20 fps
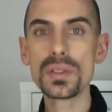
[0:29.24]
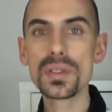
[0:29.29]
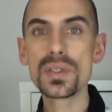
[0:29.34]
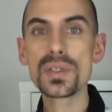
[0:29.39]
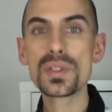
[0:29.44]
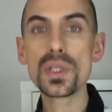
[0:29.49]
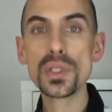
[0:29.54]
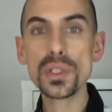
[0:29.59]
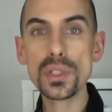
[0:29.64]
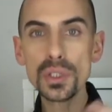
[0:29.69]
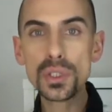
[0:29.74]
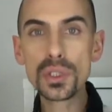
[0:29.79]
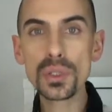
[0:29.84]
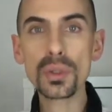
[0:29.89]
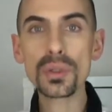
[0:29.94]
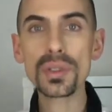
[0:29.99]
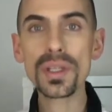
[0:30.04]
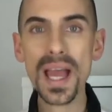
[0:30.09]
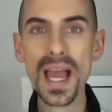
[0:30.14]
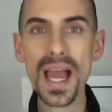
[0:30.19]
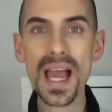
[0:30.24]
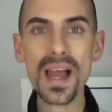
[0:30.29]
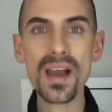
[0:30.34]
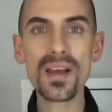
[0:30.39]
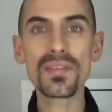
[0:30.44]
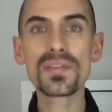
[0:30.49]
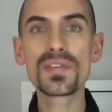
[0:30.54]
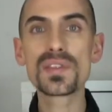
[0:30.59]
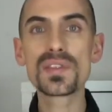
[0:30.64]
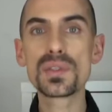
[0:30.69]
so you don't
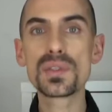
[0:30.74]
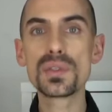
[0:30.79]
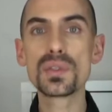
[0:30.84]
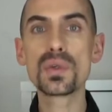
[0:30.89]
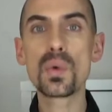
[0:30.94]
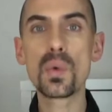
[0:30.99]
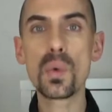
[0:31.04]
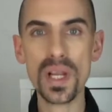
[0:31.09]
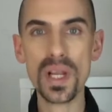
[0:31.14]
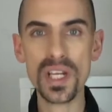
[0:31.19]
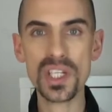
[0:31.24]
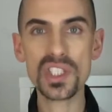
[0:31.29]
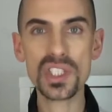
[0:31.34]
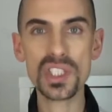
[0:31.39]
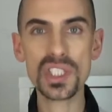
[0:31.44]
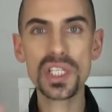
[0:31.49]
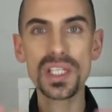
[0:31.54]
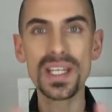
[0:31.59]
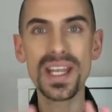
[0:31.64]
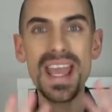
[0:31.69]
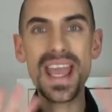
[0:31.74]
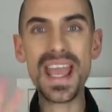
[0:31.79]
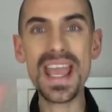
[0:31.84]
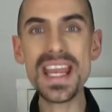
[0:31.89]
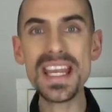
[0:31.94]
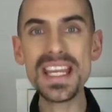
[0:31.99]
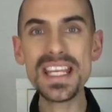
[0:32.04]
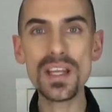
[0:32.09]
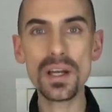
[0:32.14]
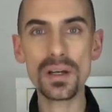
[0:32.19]
have to question
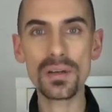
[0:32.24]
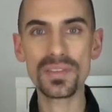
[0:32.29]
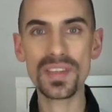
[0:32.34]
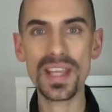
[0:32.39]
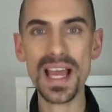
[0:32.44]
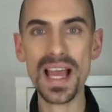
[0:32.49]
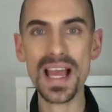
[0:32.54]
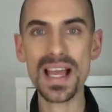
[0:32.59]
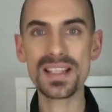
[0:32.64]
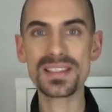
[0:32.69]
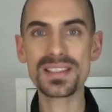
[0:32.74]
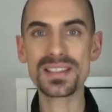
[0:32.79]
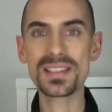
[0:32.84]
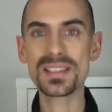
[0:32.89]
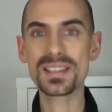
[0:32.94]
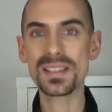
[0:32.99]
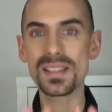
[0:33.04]
any of that